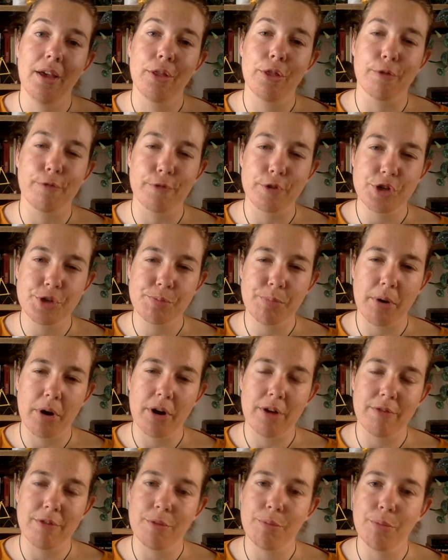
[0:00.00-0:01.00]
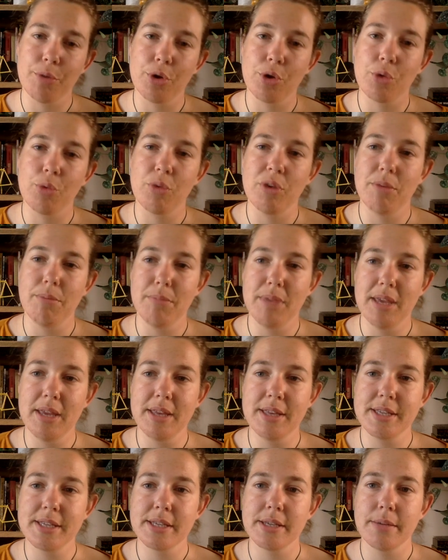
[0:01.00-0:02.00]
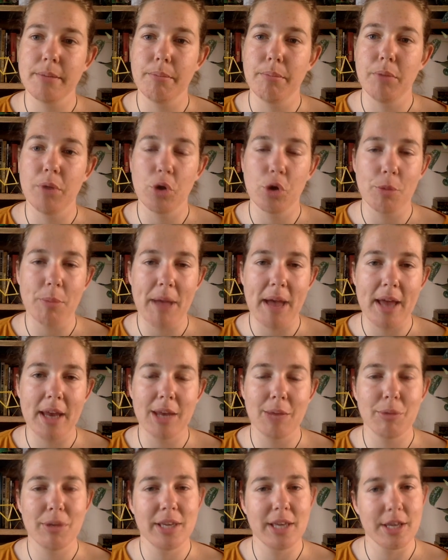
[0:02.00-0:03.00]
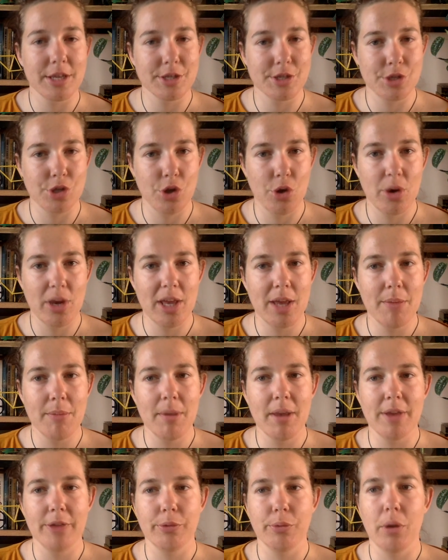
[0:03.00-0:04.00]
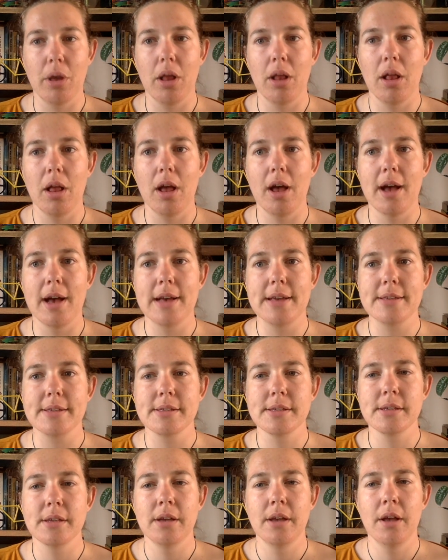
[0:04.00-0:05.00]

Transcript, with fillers: The first part of the book we meet Milkman and we get to know him as well as